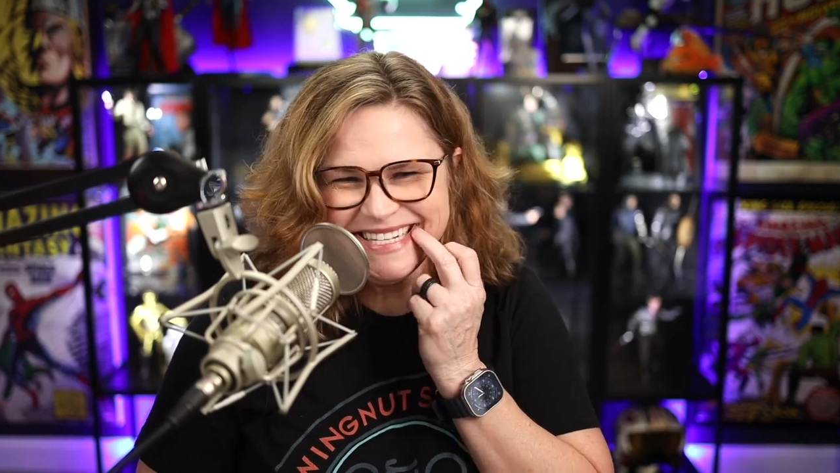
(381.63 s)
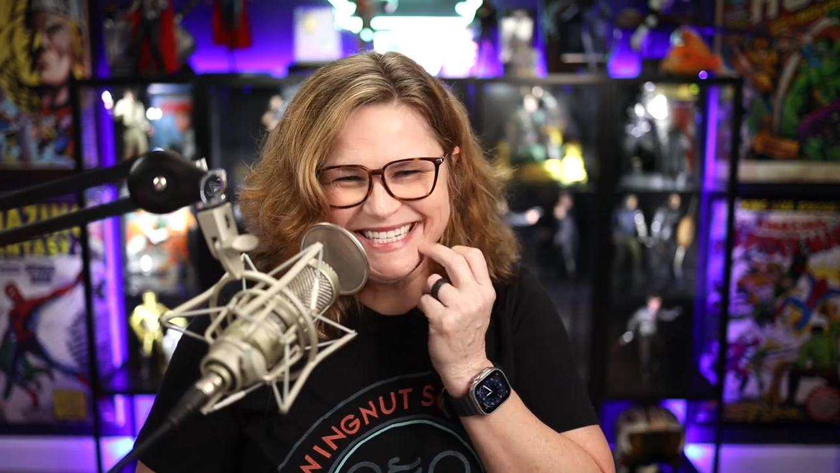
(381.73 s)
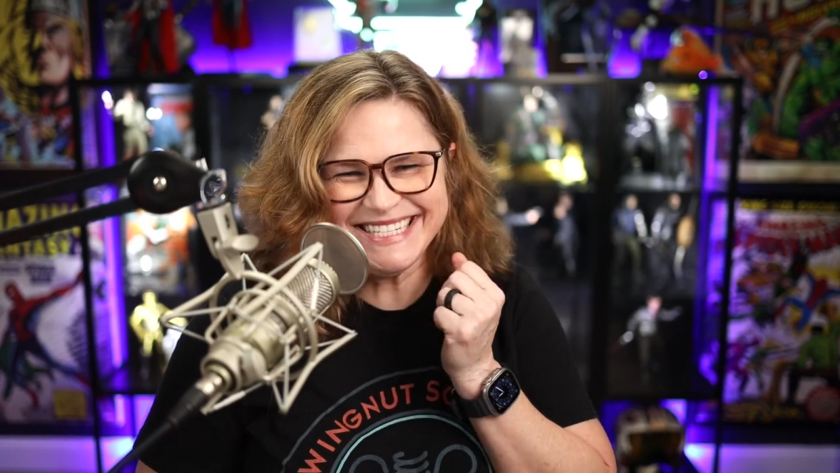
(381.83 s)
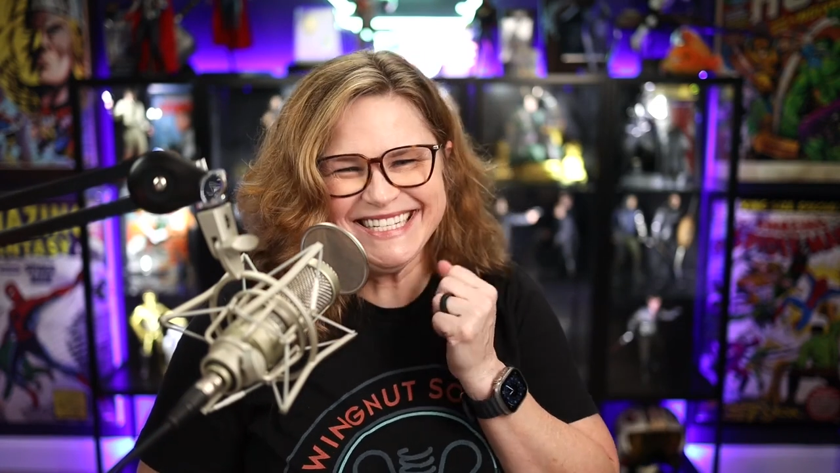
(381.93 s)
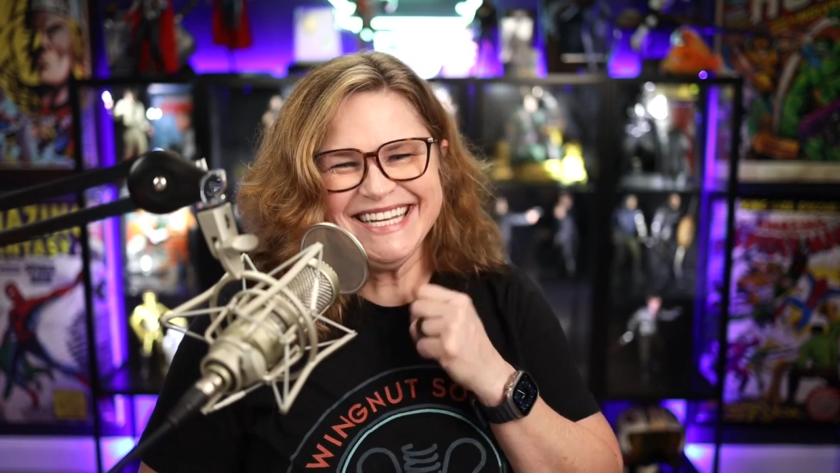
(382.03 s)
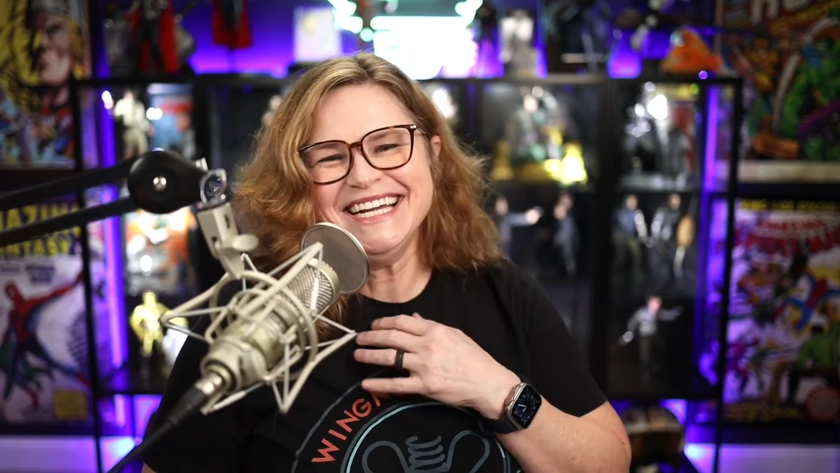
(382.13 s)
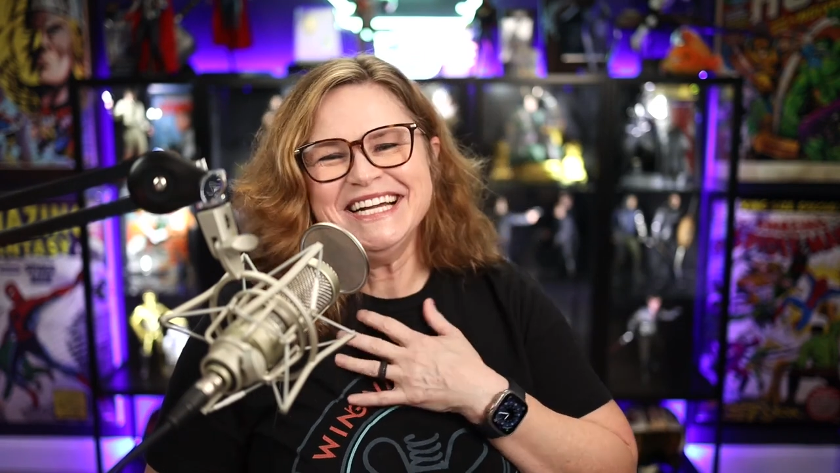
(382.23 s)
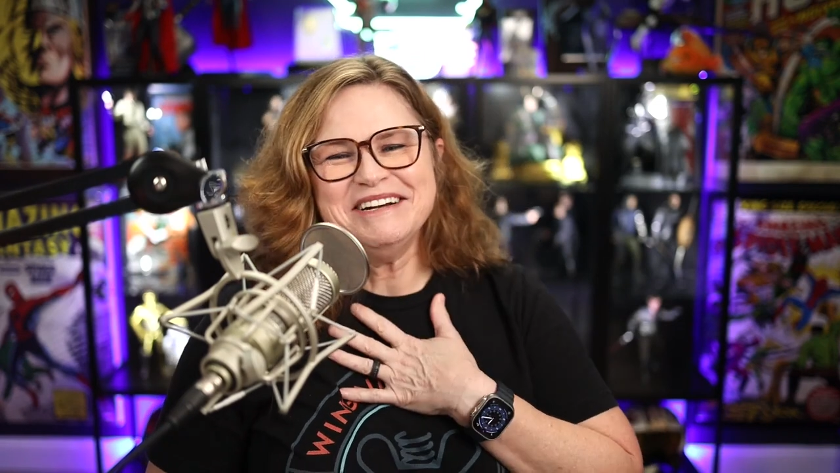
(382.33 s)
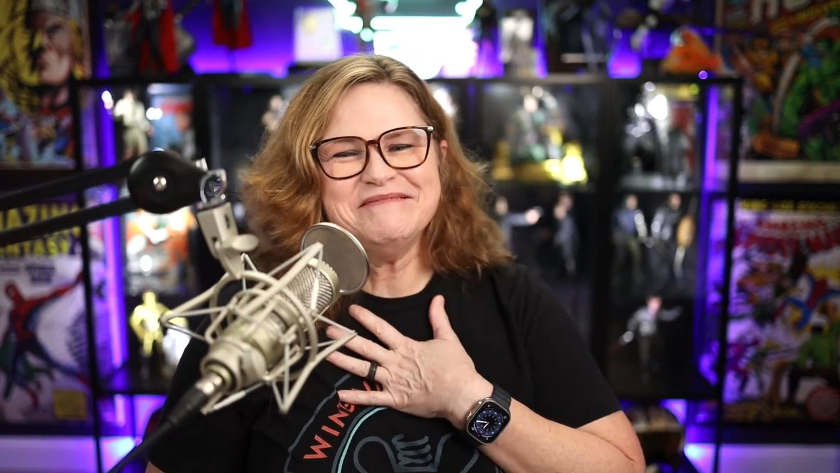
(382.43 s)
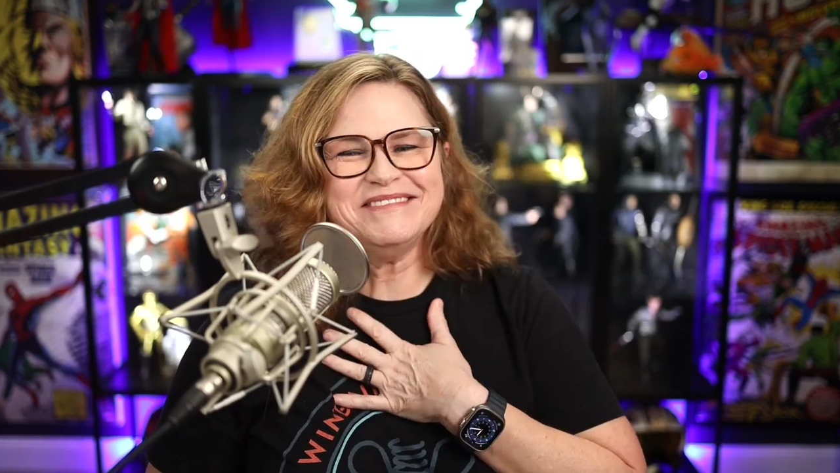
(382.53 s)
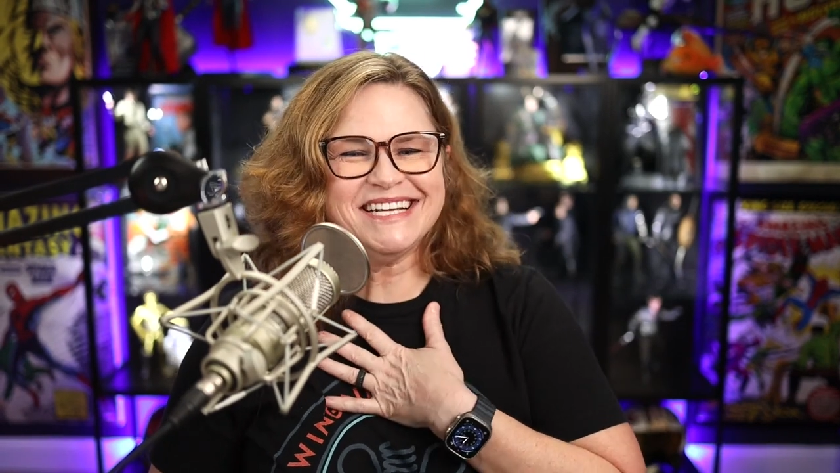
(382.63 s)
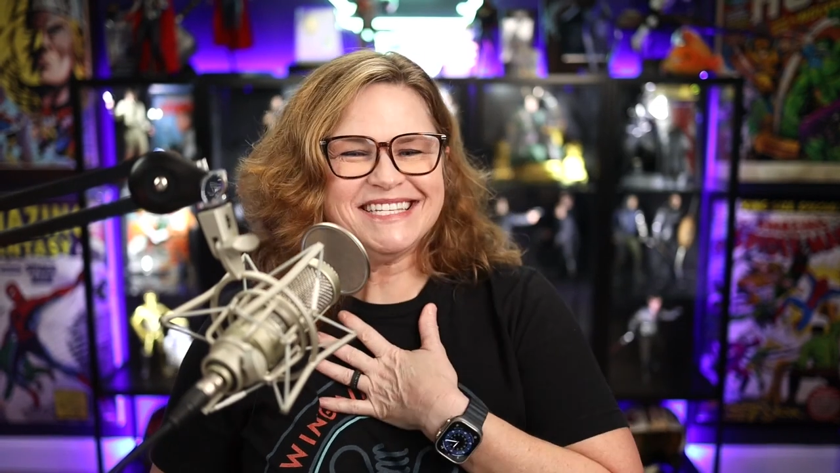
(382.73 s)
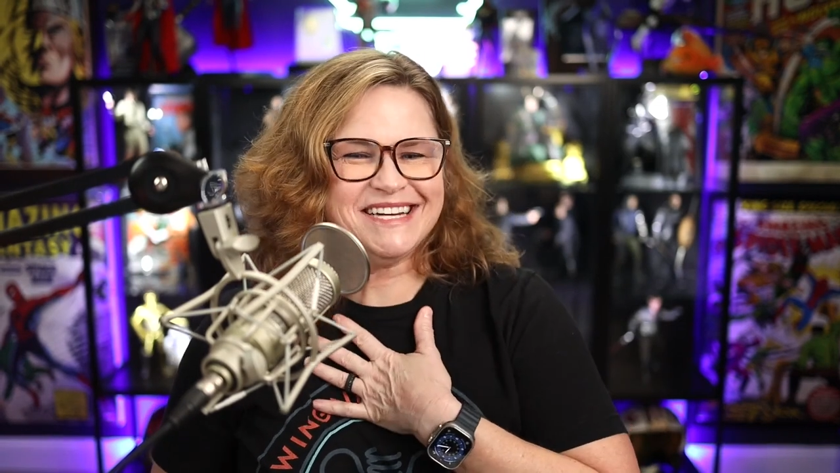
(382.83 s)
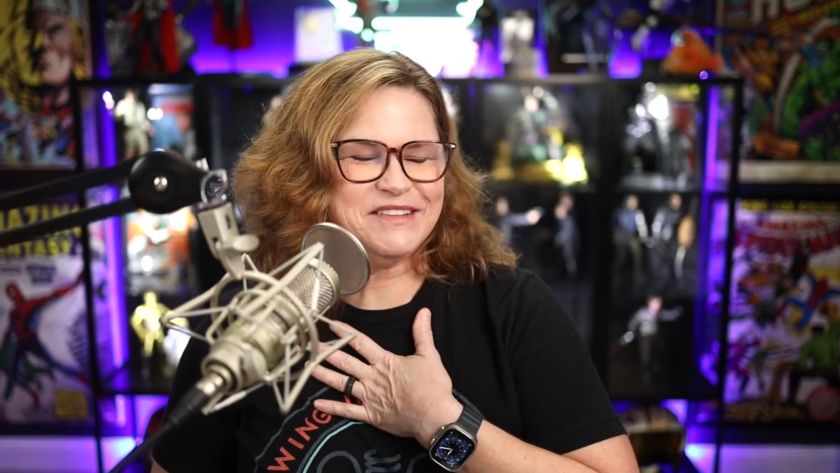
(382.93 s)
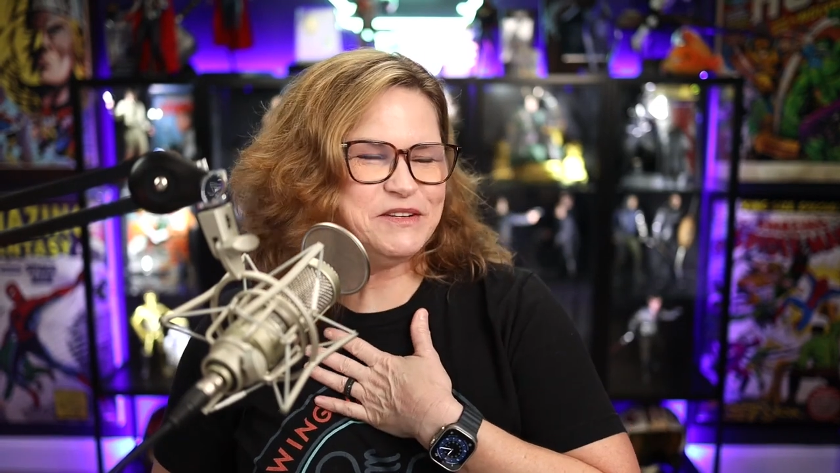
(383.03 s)
but
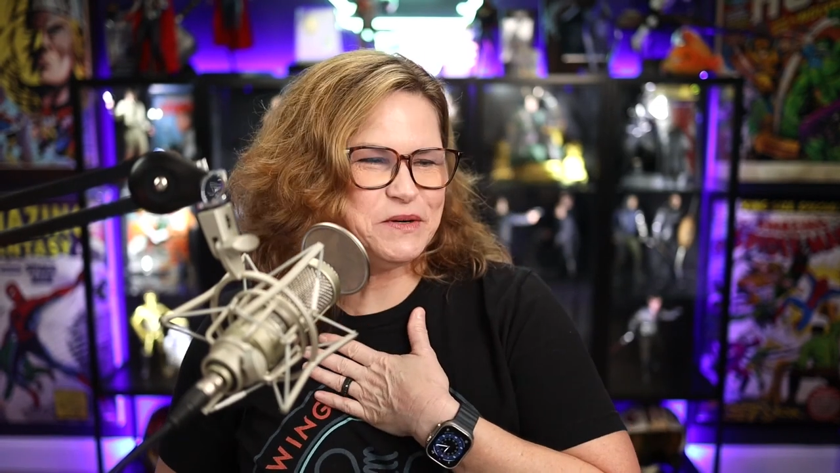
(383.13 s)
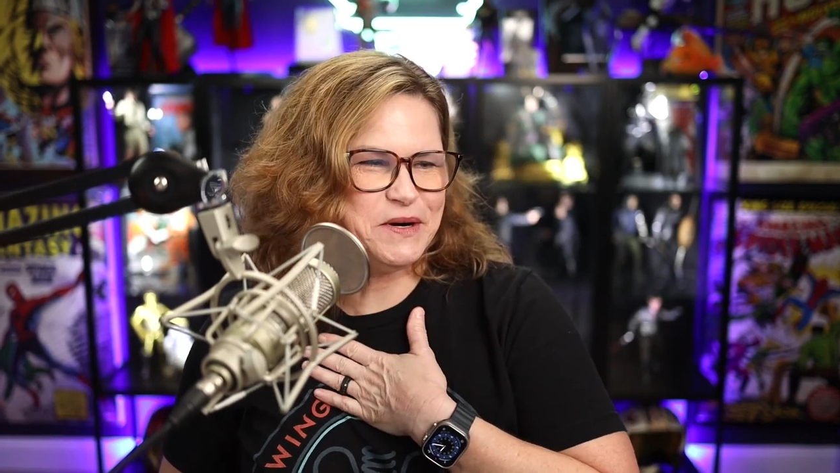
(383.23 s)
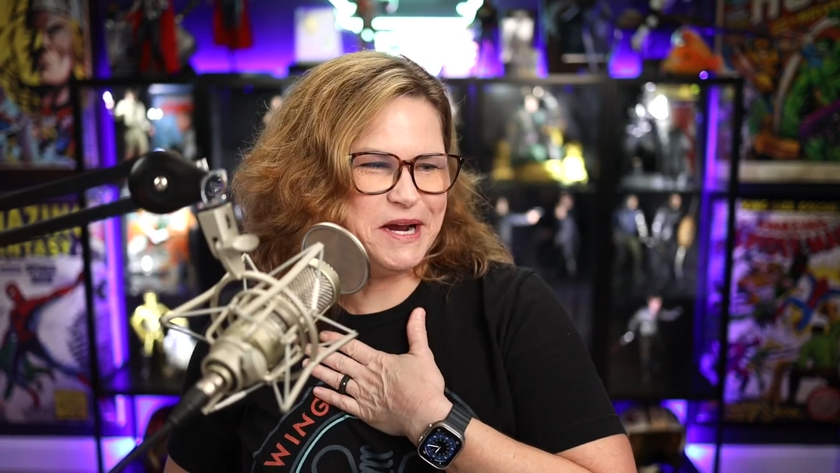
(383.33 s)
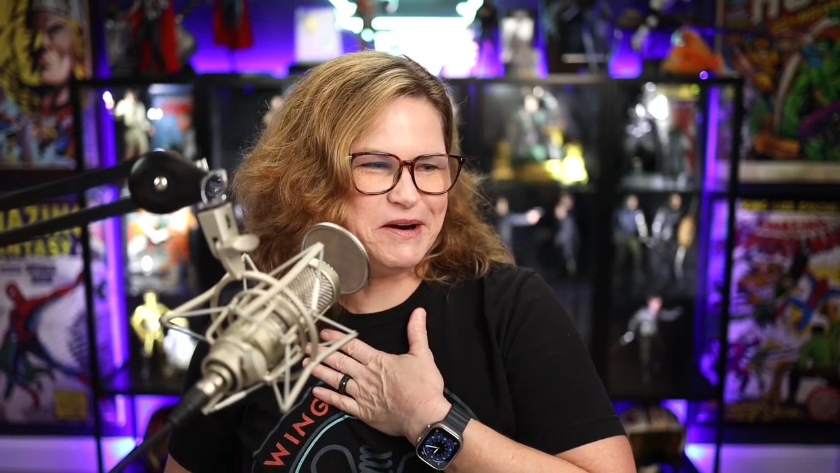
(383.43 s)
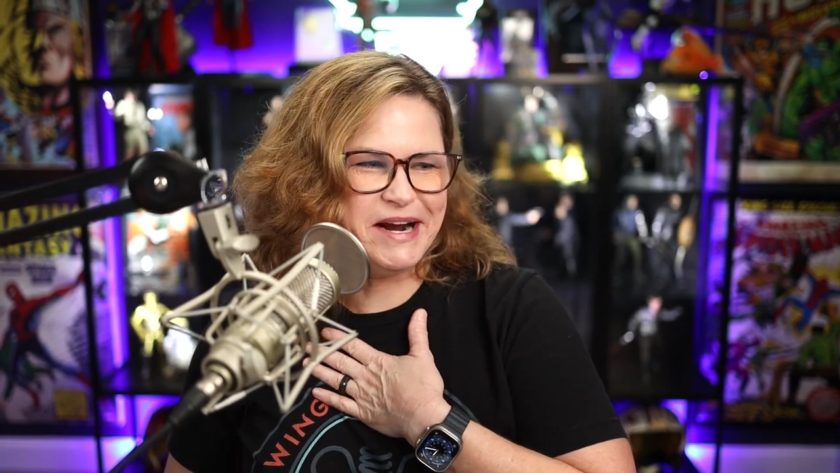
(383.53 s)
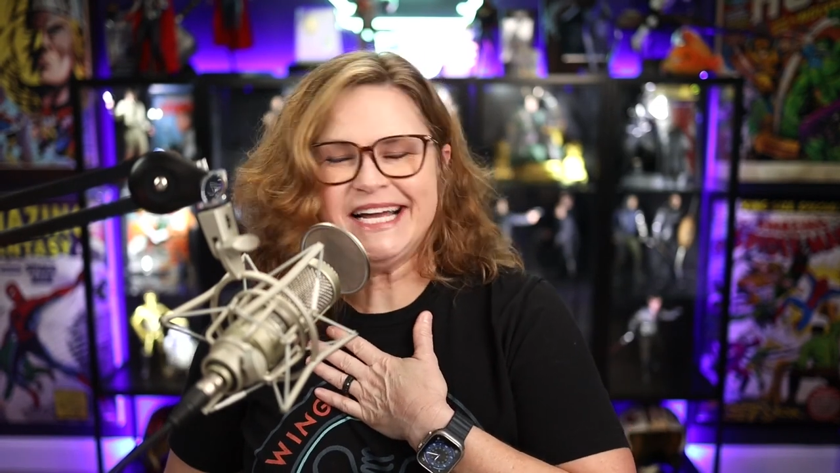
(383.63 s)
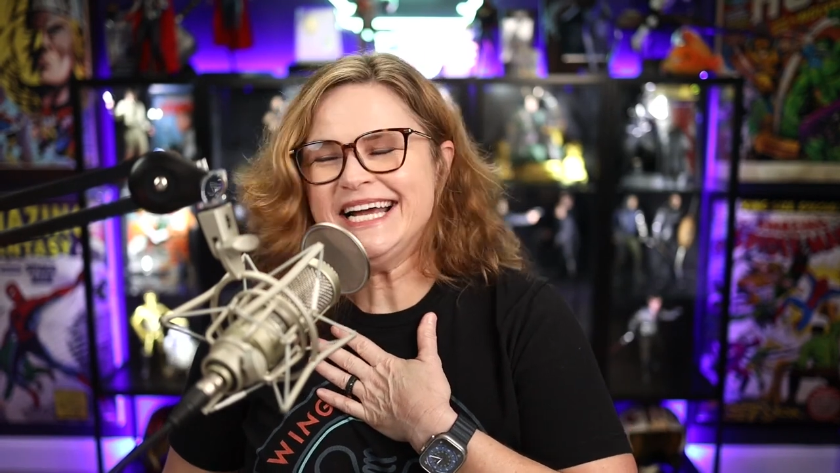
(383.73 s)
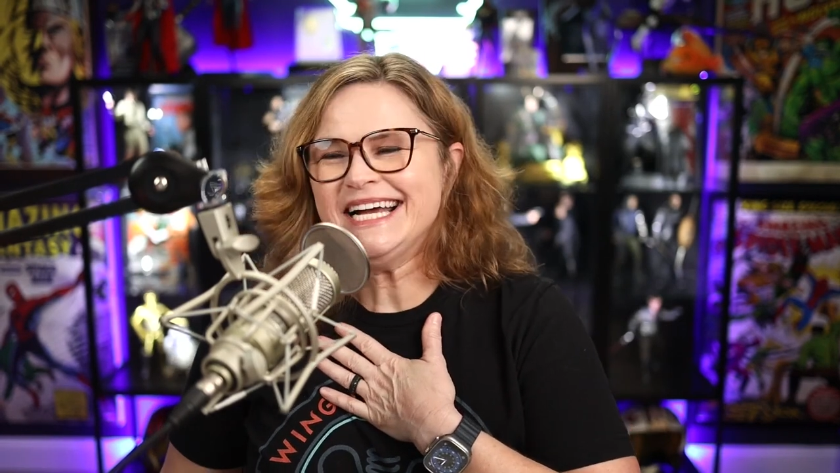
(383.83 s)
that's another story. All right.